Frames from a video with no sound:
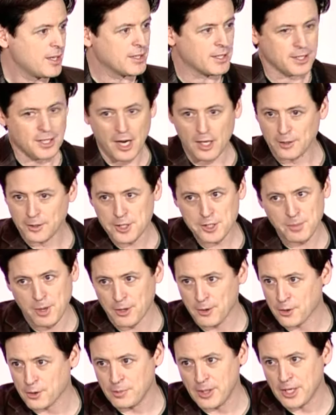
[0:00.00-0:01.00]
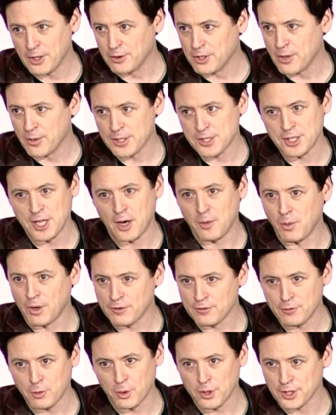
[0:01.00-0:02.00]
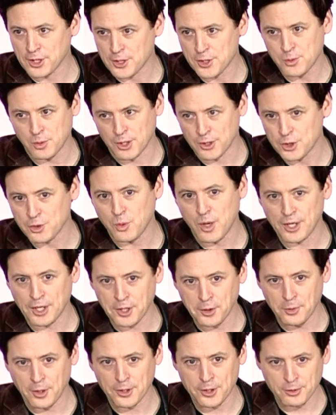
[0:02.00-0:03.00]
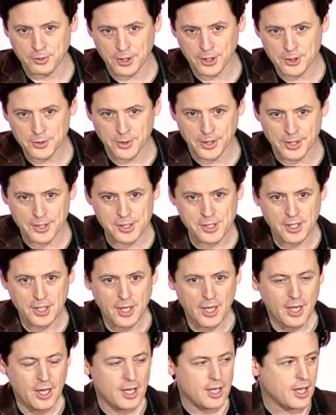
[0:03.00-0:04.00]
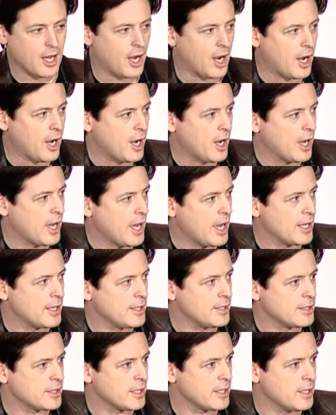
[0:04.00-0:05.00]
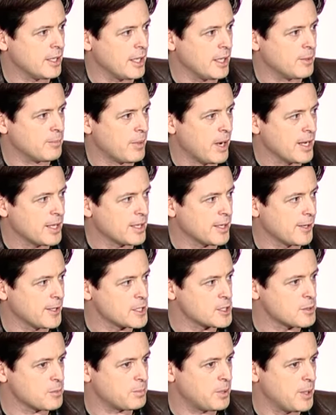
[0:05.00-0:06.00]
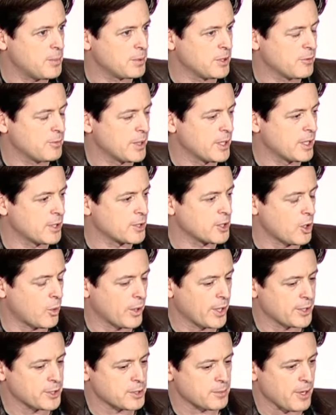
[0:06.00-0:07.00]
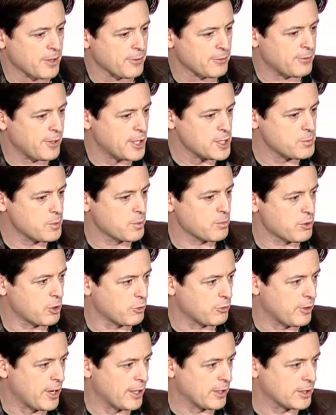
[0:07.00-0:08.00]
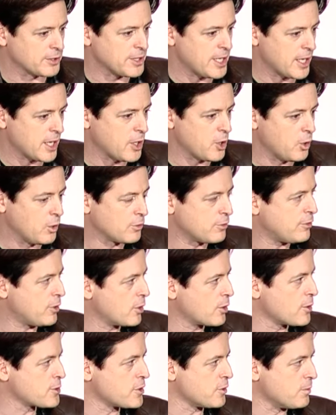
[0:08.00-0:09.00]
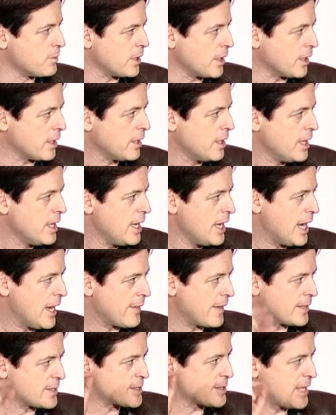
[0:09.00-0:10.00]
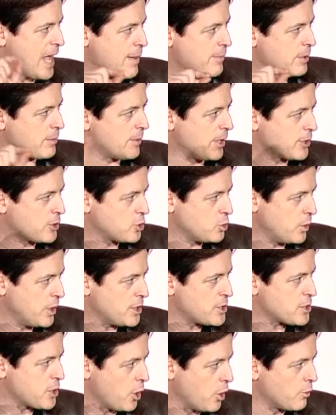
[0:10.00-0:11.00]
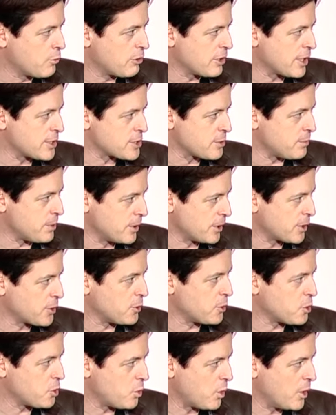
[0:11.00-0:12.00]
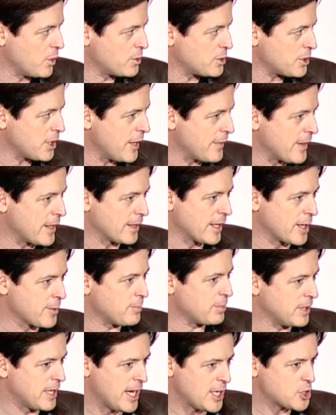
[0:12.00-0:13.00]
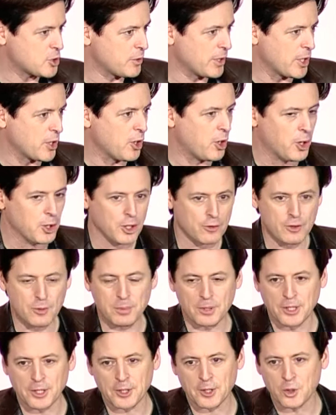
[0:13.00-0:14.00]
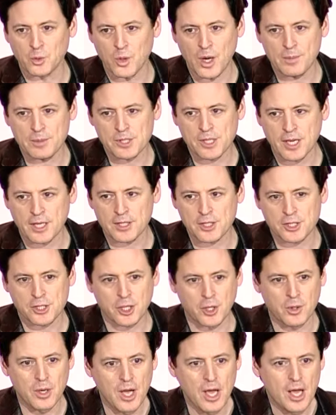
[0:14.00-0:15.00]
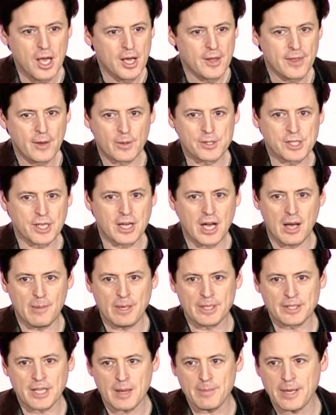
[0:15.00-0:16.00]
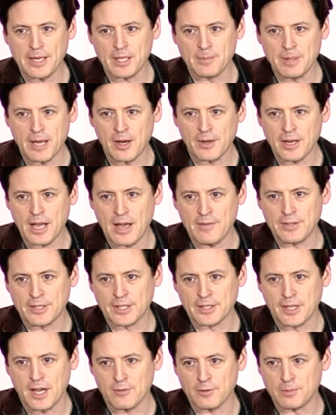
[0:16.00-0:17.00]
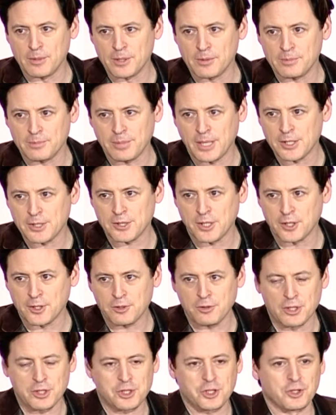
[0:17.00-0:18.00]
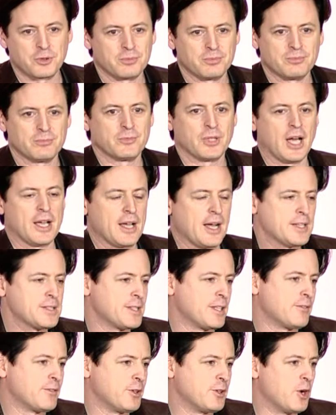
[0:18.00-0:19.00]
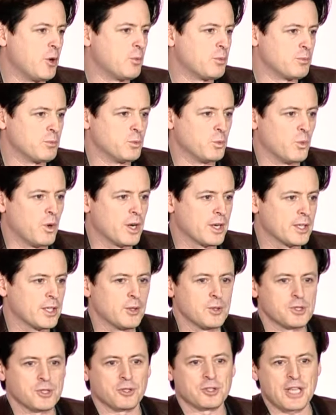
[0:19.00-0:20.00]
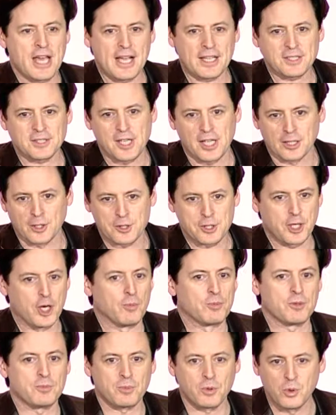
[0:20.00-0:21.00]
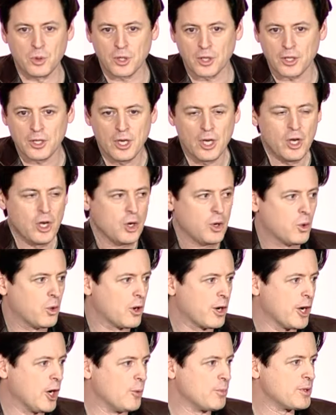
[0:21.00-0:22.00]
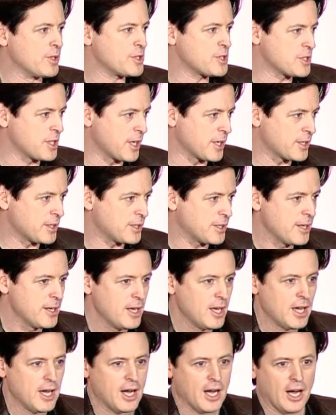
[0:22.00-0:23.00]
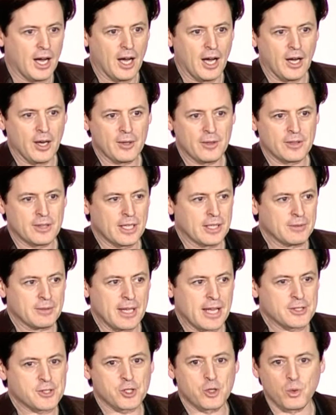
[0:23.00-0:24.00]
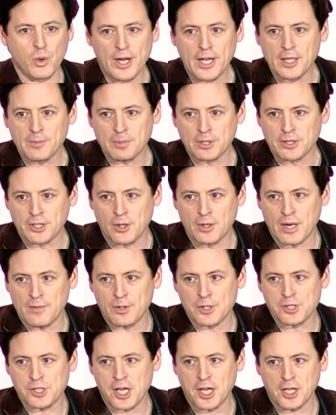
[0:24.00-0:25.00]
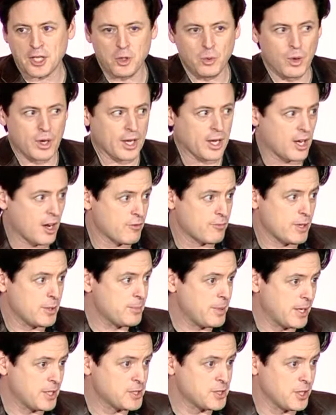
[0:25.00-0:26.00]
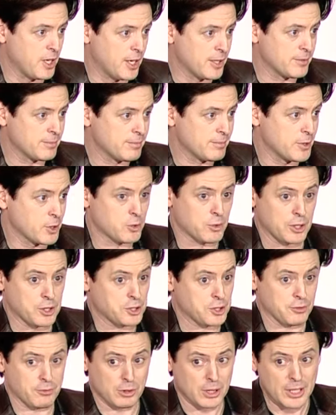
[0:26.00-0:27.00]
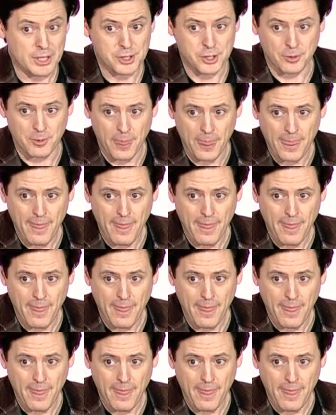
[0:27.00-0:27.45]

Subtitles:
Y'all are smarter than me. It's not 140, it's 120. You want the retweets. And in my case, people have begun going into my Facebook profile and taking old photos of me and then slapping my tweets over it as a political quote and then like plastering it all over political websites. So there was a comment I made about having a government based on Christian. I said, if you don't want to use your tax dollars to help the poor or help the sick, then that's great, but don't ever say you want a government based on the Christian religion.